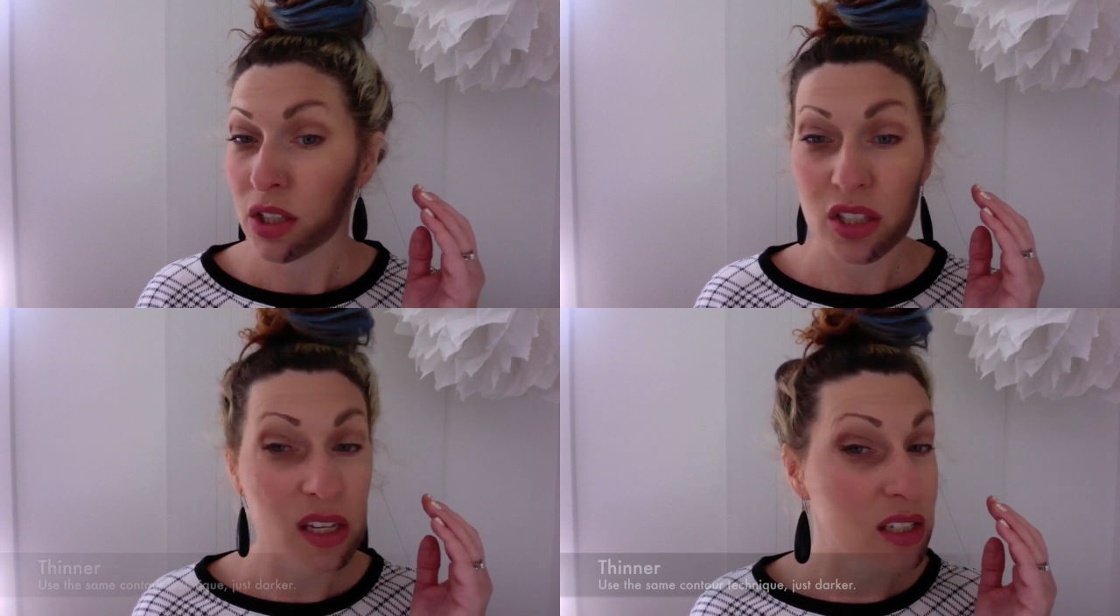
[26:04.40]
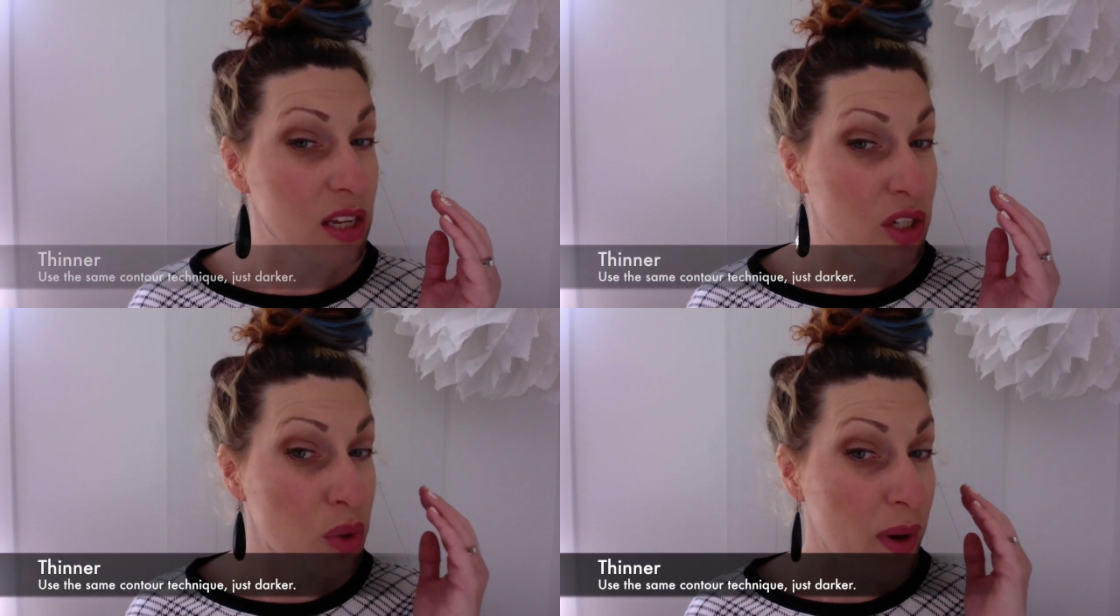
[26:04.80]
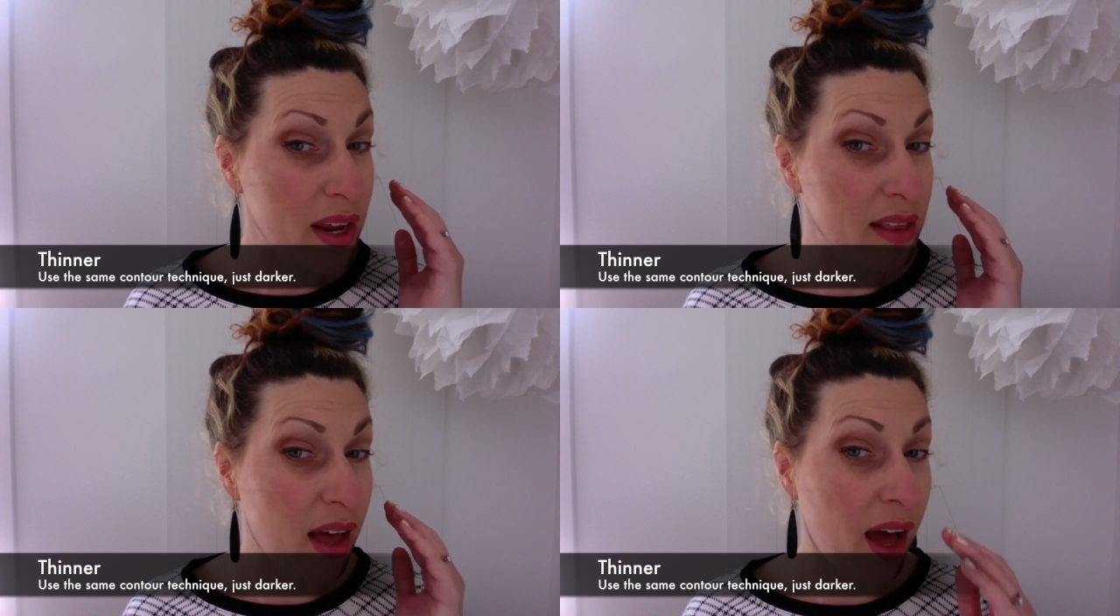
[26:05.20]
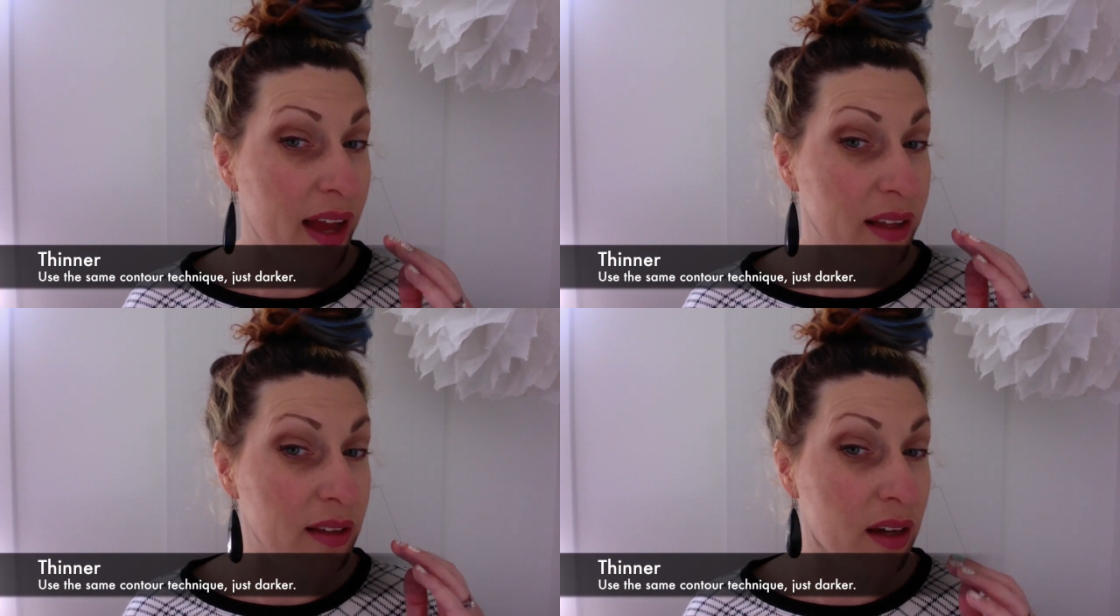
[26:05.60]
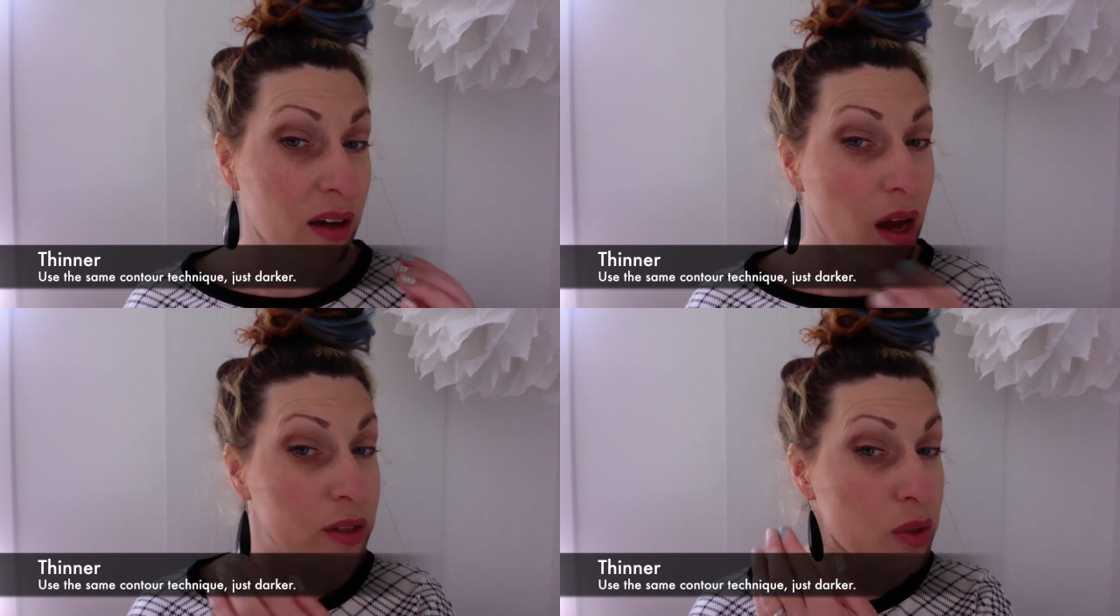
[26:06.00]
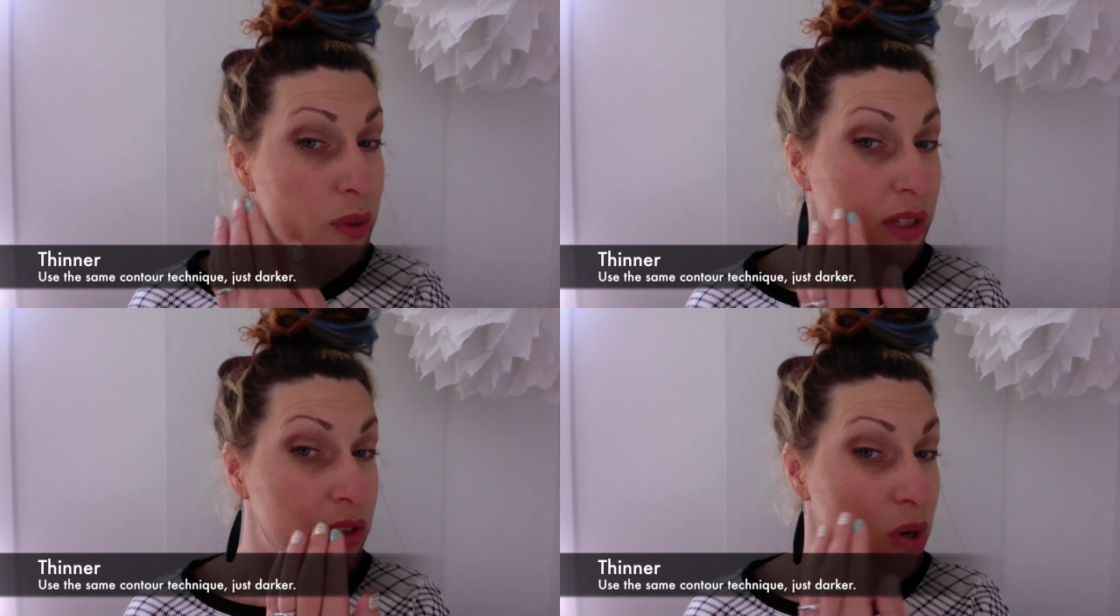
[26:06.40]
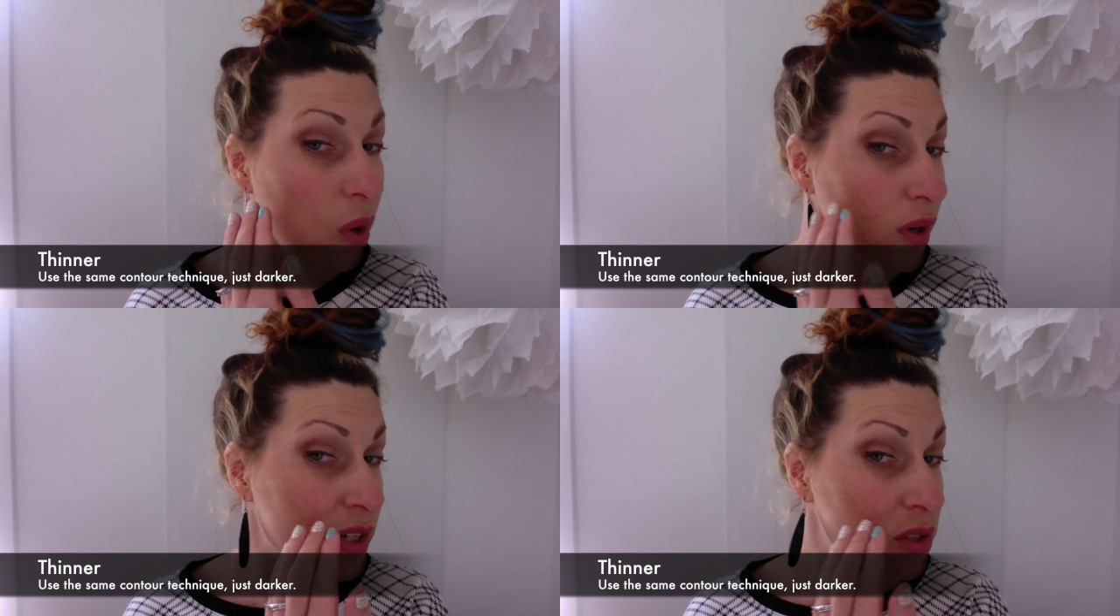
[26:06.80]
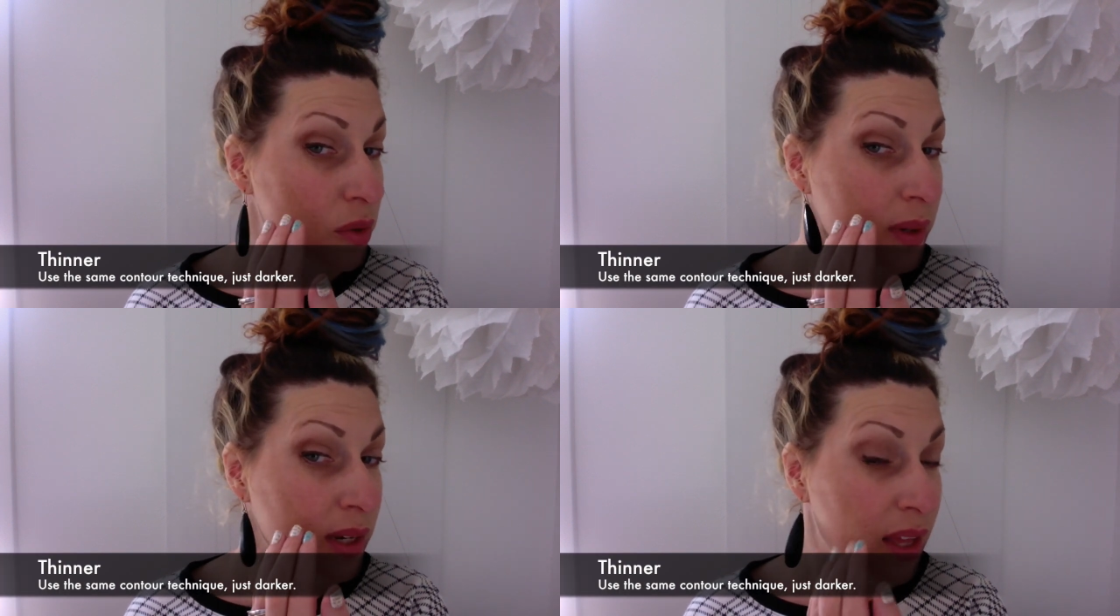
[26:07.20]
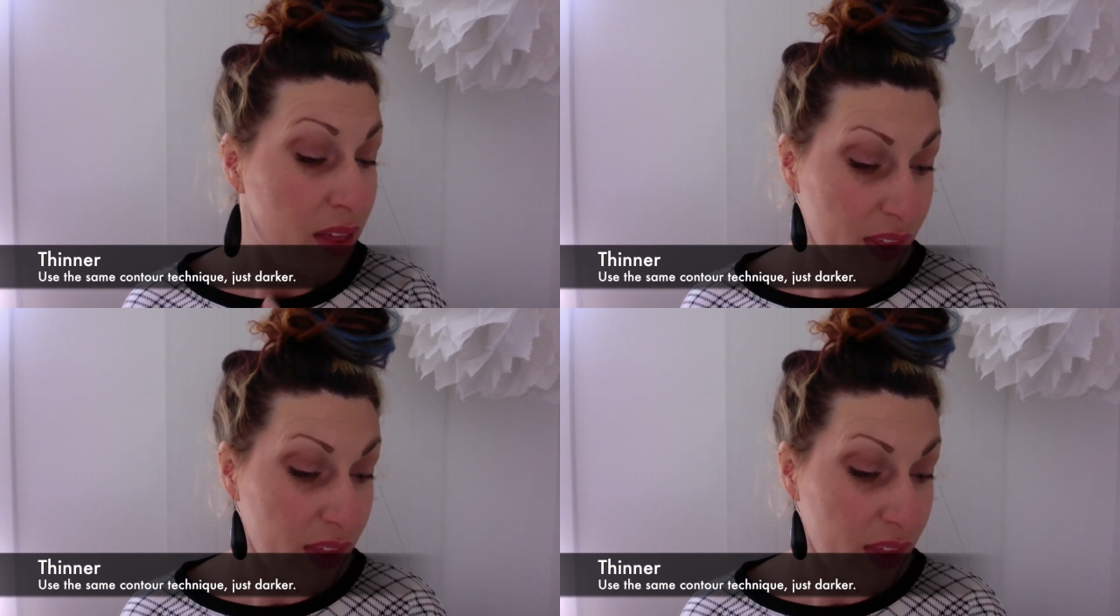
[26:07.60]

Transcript: just accentuate the contouring that you're already doing.